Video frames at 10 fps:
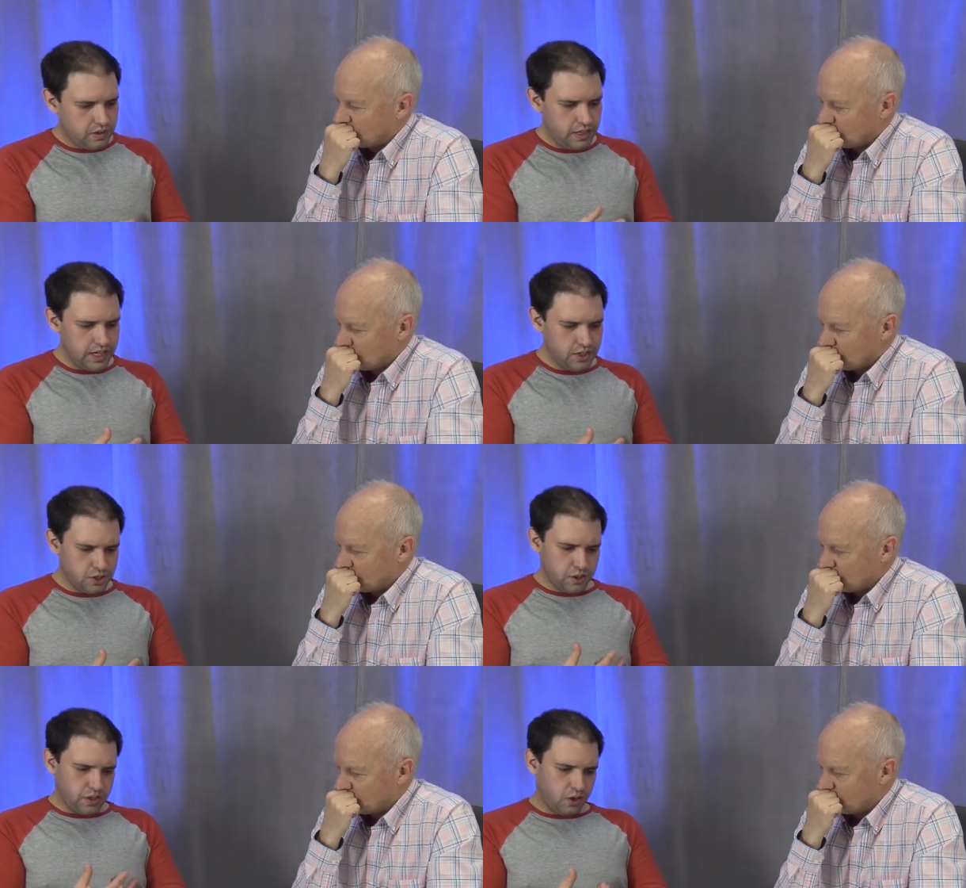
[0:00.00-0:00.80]
Speaker 1: the
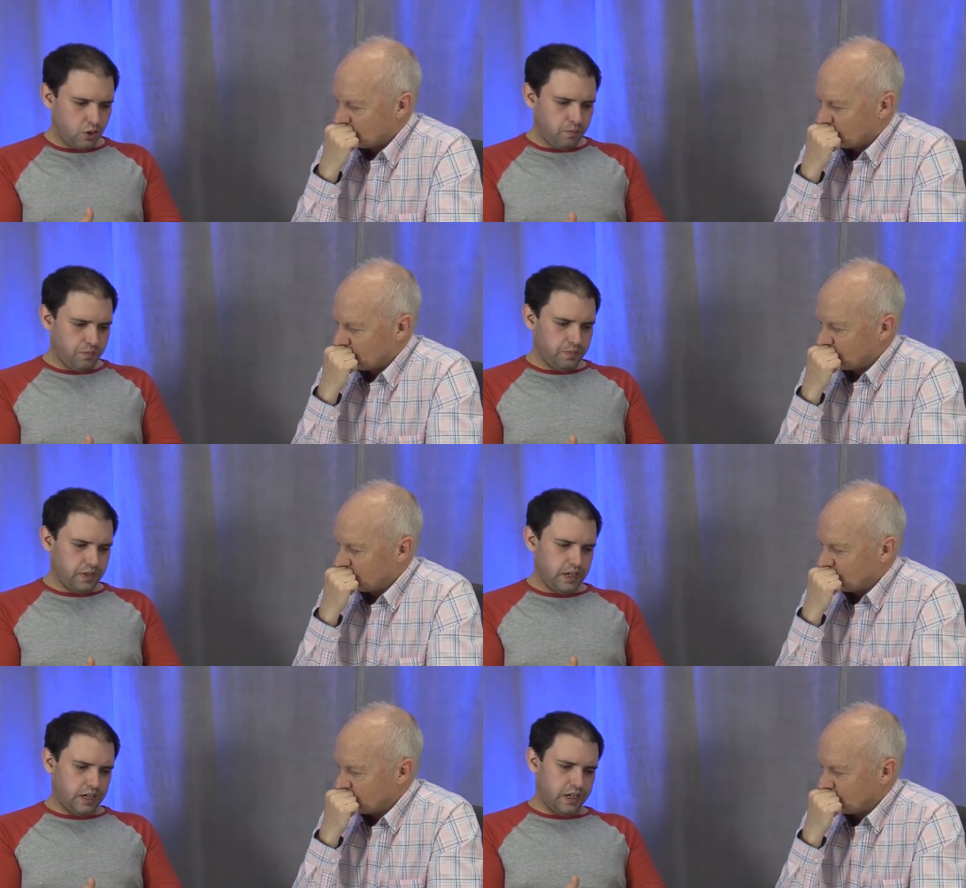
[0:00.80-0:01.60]
engine though,
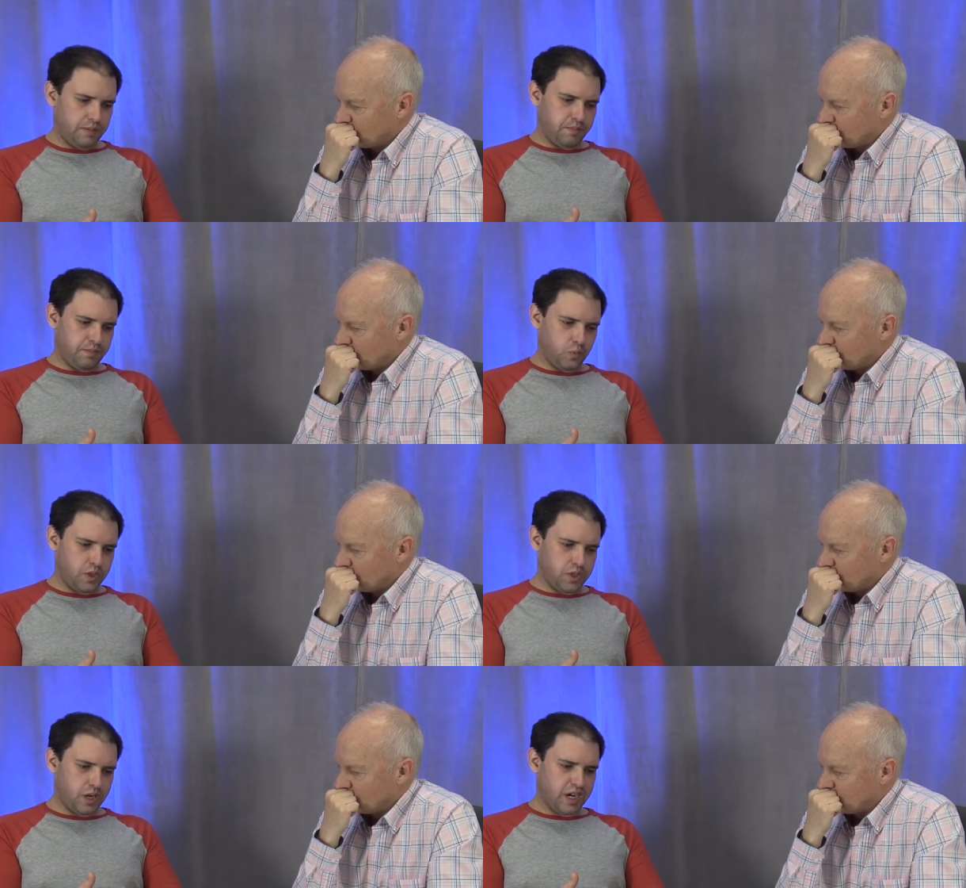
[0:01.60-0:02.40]
um,
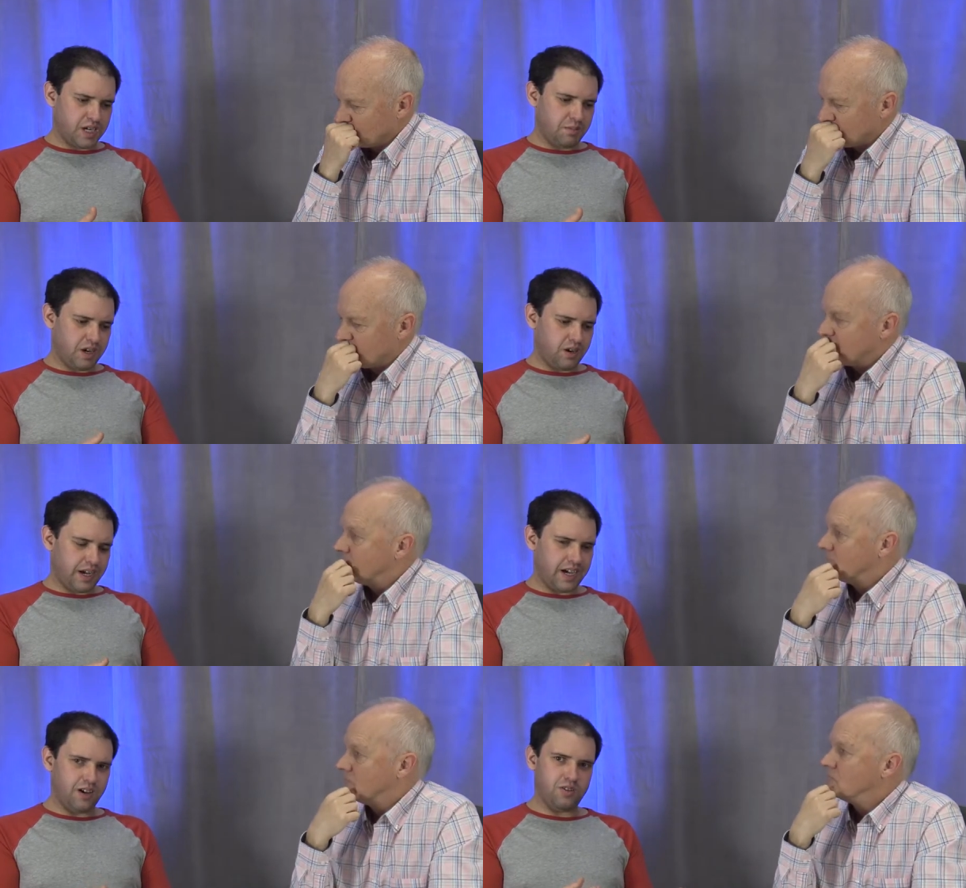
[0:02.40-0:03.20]
we talked about
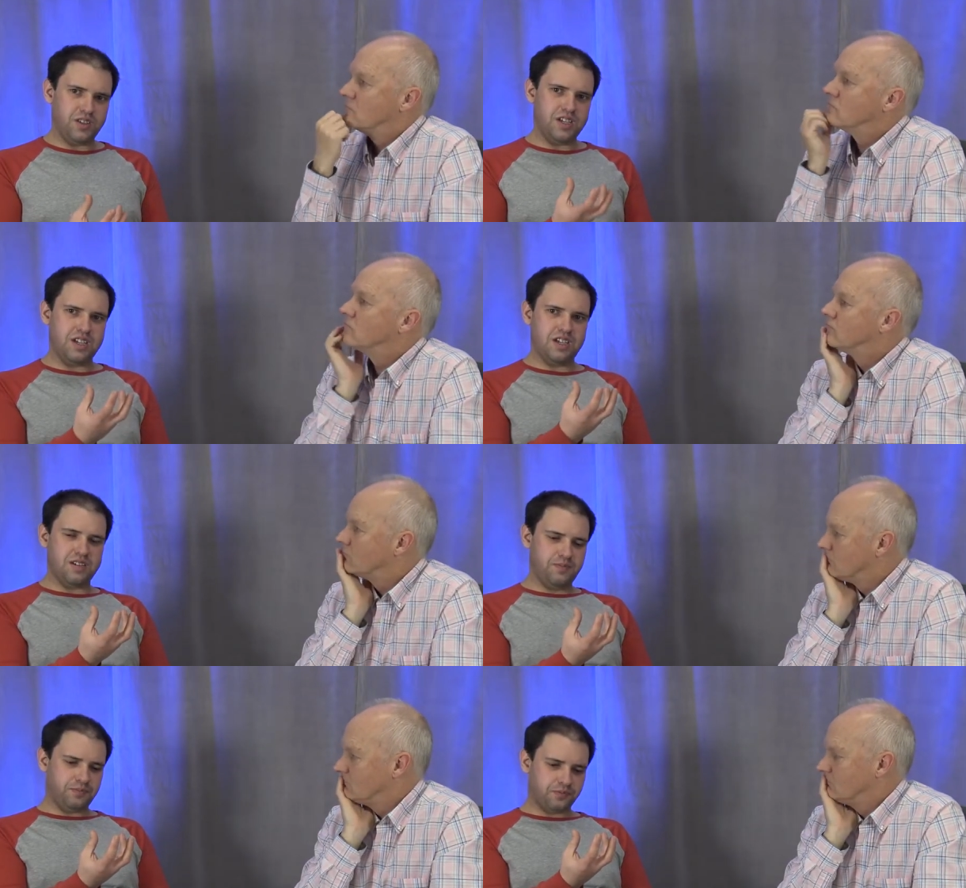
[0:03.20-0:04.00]
how the
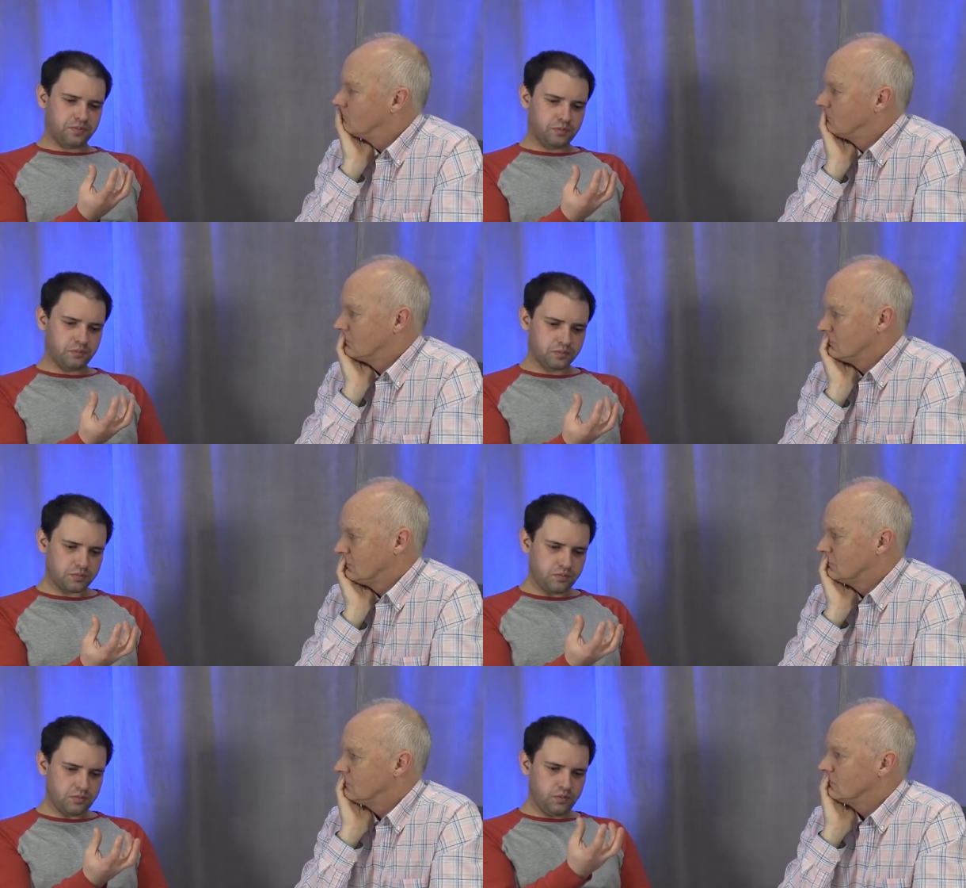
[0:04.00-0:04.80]

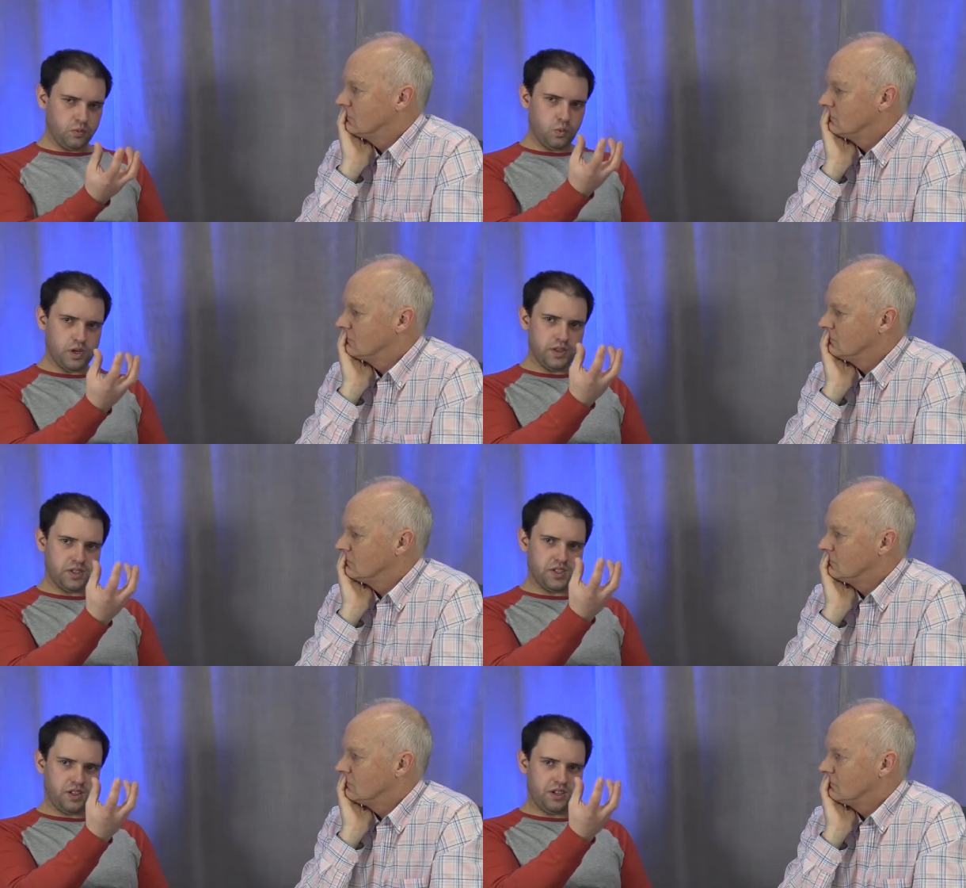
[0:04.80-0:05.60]
when the
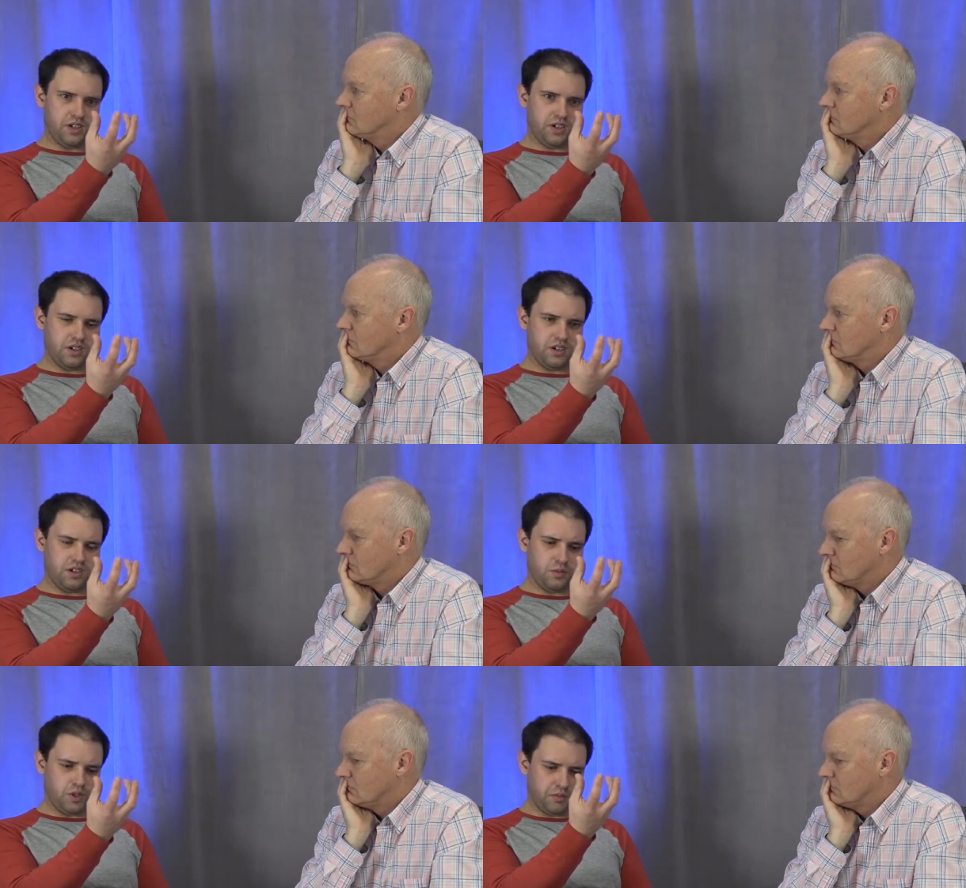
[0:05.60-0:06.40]
cylinder or
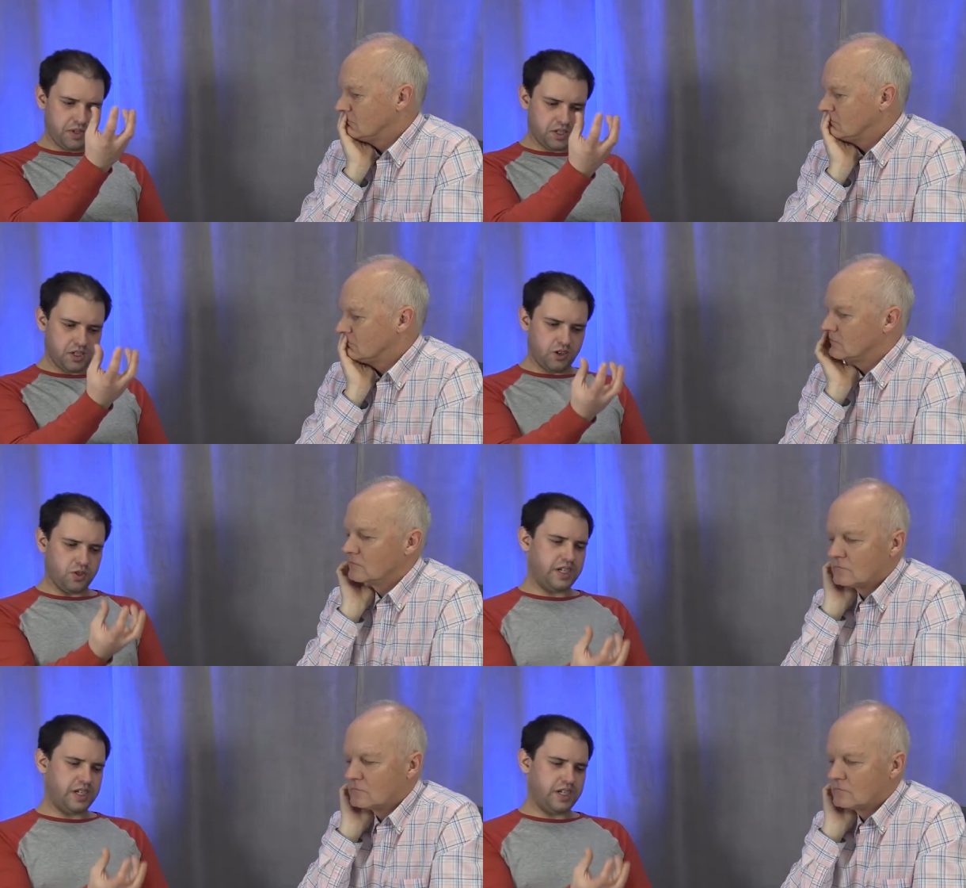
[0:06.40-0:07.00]
when the piston goes